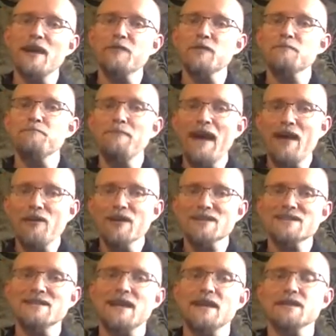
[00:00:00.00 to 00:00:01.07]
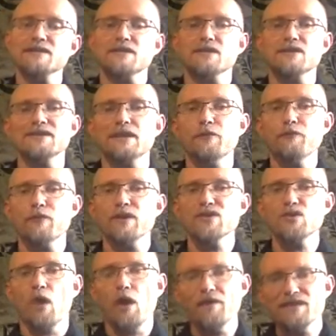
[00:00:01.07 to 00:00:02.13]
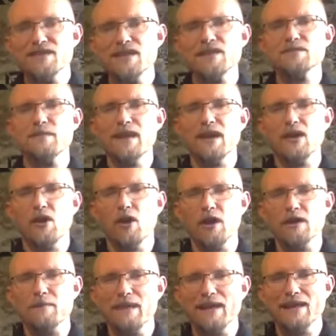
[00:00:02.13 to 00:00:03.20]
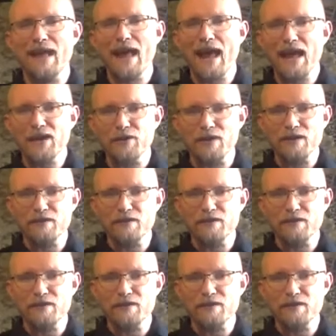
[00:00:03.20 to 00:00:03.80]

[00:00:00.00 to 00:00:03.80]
Every mallet set is a little different. So all these things make it hard to make it accurate.